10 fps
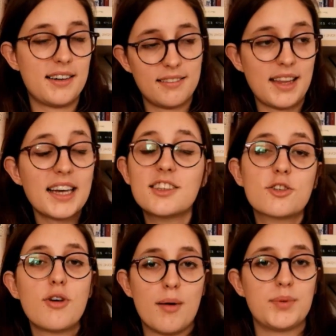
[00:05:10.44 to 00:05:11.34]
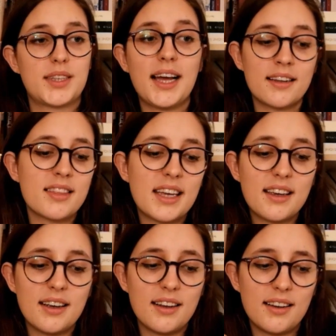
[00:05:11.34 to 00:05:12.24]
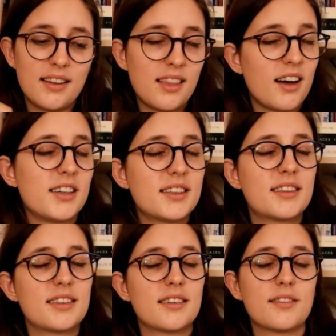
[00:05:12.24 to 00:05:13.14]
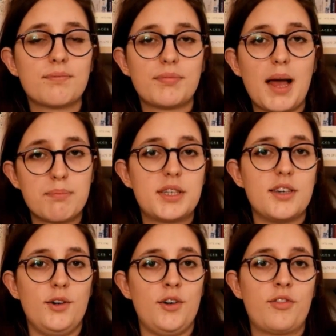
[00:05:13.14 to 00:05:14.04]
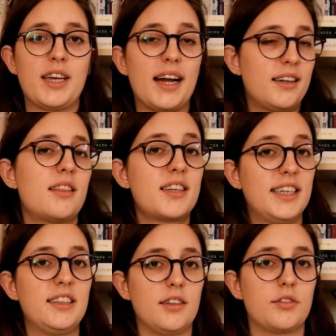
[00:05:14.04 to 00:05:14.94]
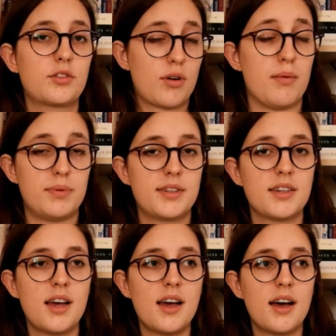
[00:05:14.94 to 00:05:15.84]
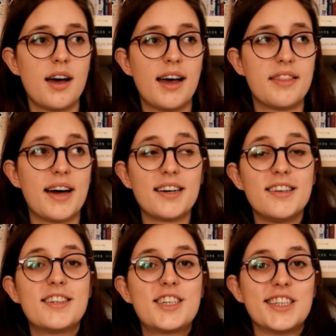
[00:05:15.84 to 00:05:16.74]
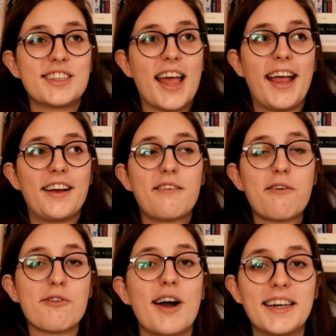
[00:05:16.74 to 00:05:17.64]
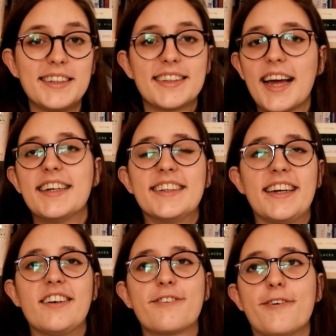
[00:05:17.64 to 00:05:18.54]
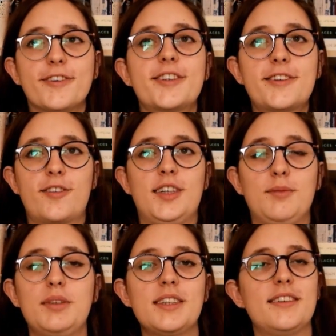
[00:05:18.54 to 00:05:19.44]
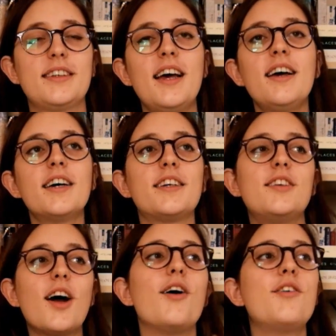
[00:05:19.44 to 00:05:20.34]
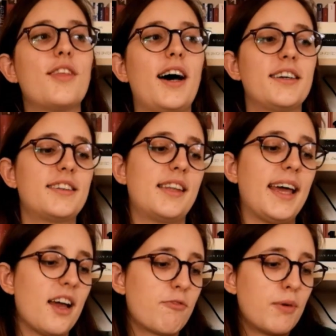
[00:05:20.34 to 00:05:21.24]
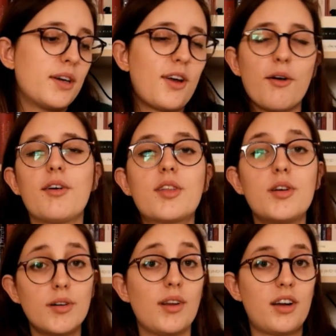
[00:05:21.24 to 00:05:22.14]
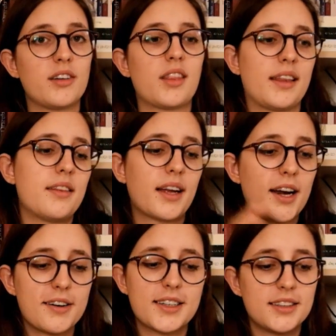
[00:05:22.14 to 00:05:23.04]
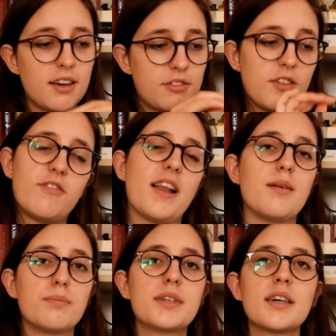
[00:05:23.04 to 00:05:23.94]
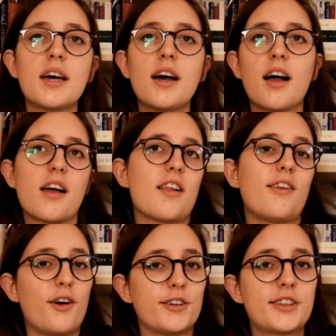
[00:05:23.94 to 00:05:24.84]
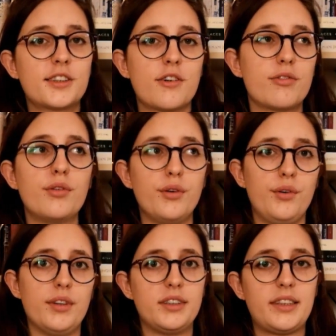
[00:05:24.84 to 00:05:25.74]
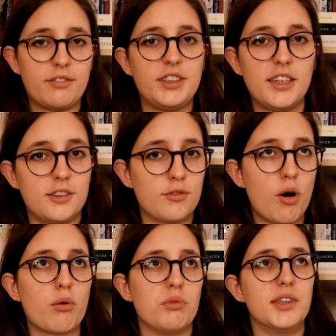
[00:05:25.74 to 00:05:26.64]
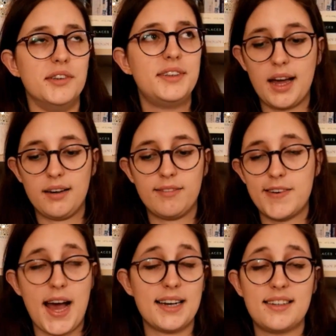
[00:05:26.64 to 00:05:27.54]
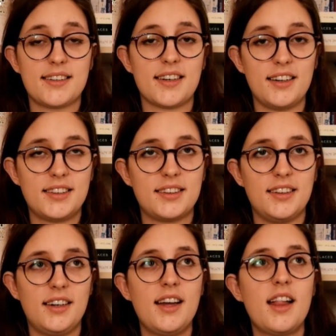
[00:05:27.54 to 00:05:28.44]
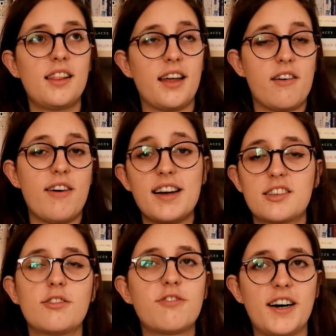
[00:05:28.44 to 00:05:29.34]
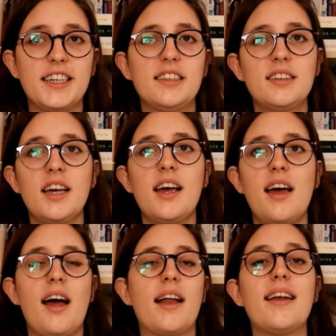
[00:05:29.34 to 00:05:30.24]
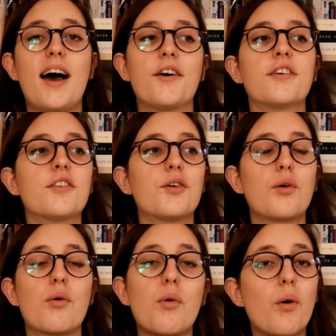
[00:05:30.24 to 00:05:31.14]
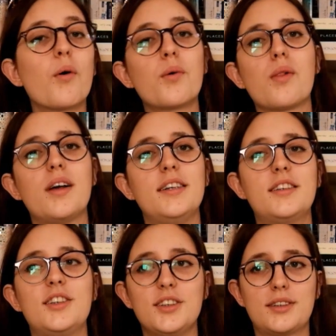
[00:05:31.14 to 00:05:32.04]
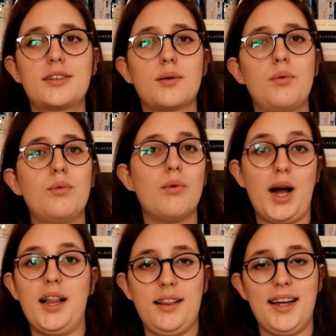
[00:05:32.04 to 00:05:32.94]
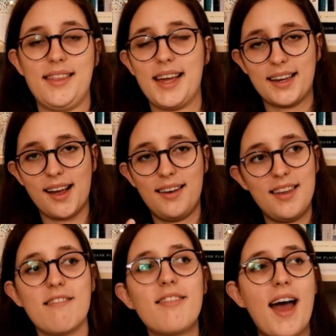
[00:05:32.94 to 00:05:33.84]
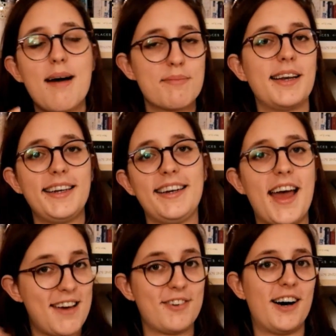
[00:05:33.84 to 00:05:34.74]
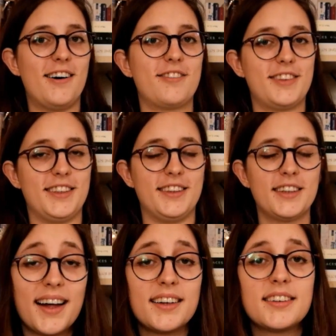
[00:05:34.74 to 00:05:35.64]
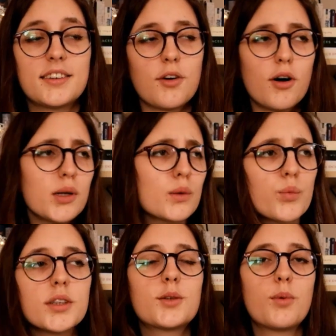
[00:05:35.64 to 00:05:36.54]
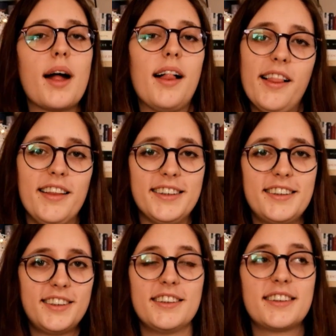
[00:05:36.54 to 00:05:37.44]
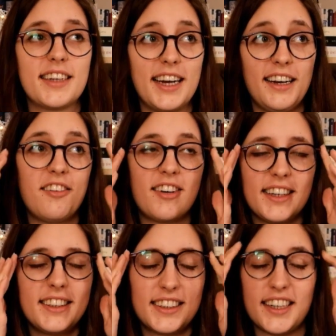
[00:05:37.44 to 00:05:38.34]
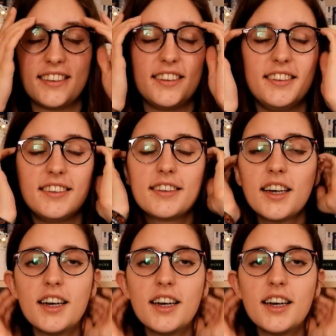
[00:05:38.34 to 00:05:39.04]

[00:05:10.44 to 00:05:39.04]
like Scrubs, like the last episode of the 8th season of Scrubs, that is just a great ending for a story, because you know that they have been going through a lot, that the characters have developed a lot through the 7 years of Hogwarts. They have had disaster, they have had to fight, and now all is just well and they can live happily ever after. And "all was well" is just a great sentence